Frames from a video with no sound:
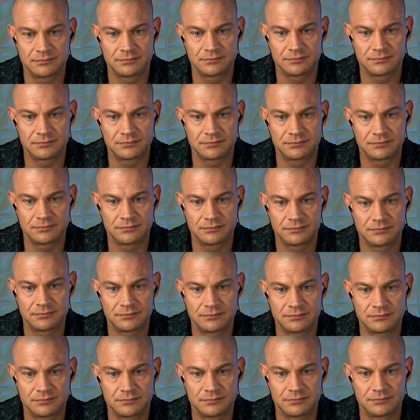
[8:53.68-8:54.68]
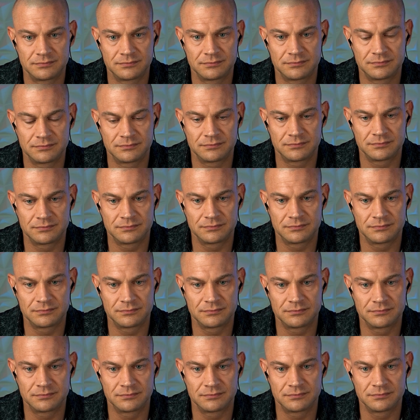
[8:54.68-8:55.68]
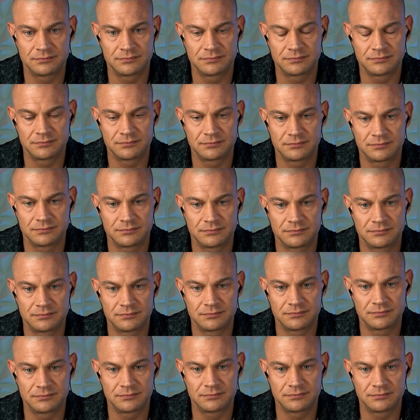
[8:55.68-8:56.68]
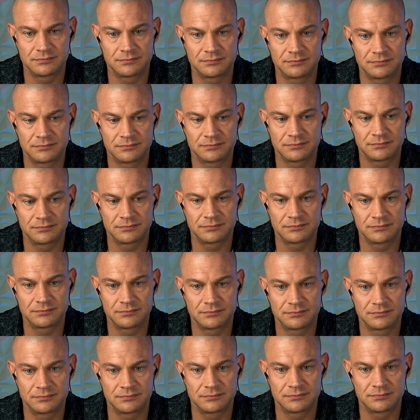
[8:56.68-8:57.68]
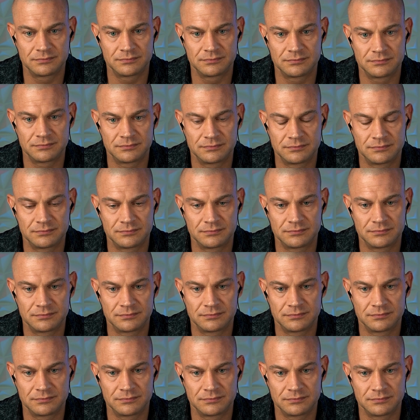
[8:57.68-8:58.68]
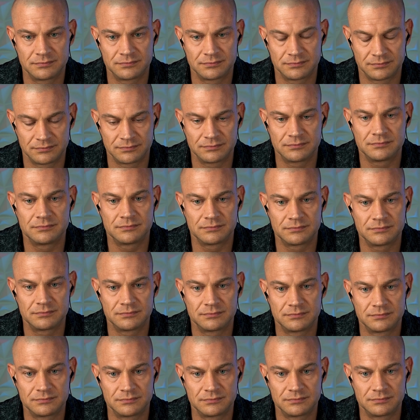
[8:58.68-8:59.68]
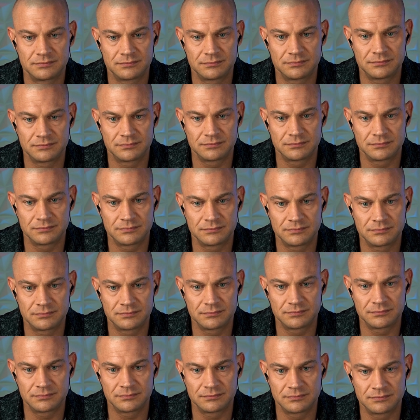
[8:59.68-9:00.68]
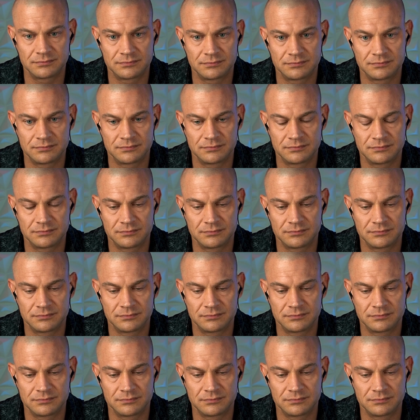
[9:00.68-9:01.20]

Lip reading: (not speaking)